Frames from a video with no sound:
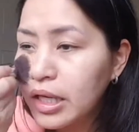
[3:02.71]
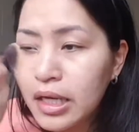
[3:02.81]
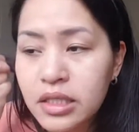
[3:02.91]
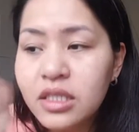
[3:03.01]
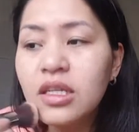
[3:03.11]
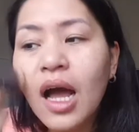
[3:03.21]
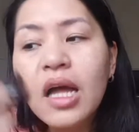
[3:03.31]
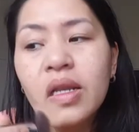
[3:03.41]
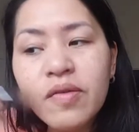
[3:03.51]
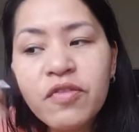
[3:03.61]
It's
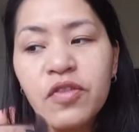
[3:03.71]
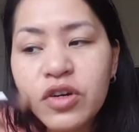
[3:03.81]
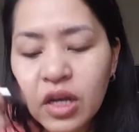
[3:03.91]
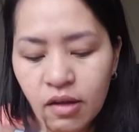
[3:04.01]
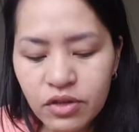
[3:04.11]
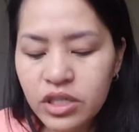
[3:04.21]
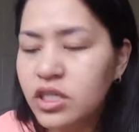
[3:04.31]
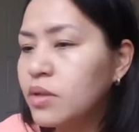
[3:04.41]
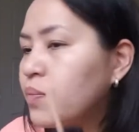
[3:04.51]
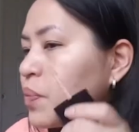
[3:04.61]
not full
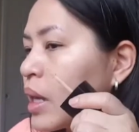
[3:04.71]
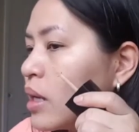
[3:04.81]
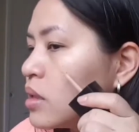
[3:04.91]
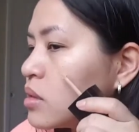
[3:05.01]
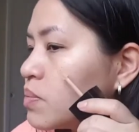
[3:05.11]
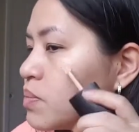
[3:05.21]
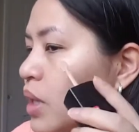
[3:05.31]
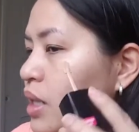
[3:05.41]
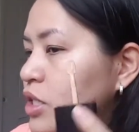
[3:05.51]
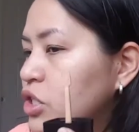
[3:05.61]
coverage. It's
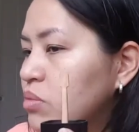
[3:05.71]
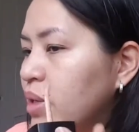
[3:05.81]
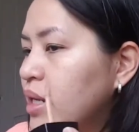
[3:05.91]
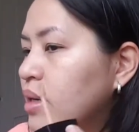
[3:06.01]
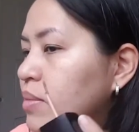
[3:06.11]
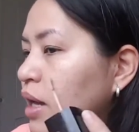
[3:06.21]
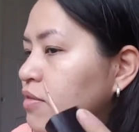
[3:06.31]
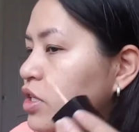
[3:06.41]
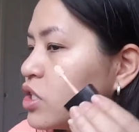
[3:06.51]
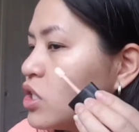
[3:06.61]
probably just medium
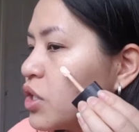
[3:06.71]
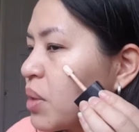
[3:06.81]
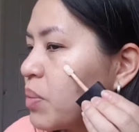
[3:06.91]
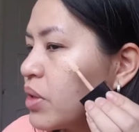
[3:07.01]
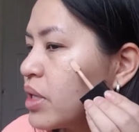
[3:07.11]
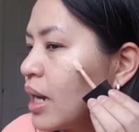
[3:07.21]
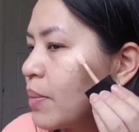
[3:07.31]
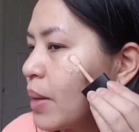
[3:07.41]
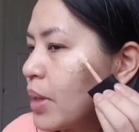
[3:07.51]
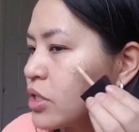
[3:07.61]
coverage. You could build it up.
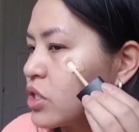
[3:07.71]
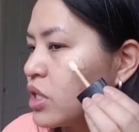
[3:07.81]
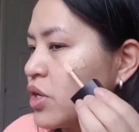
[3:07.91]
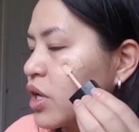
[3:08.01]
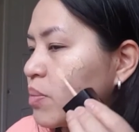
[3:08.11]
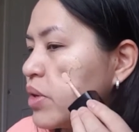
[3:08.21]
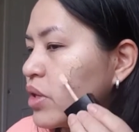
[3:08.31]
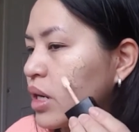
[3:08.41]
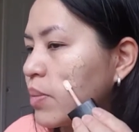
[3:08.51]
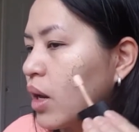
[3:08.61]
I'm not sure that you could build
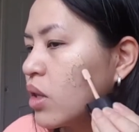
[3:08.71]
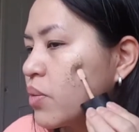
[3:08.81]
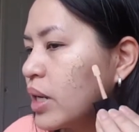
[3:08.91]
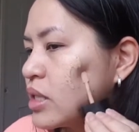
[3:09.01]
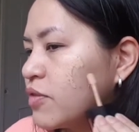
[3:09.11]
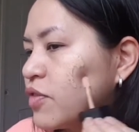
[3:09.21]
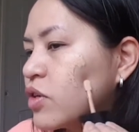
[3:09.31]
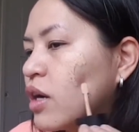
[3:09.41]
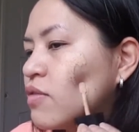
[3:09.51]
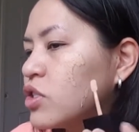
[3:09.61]
it up all the way to full
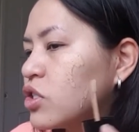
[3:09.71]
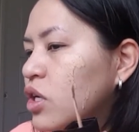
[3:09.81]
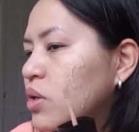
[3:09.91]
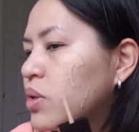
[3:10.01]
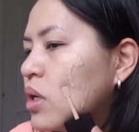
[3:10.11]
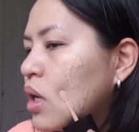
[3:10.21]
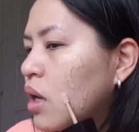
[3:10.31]
coverage though.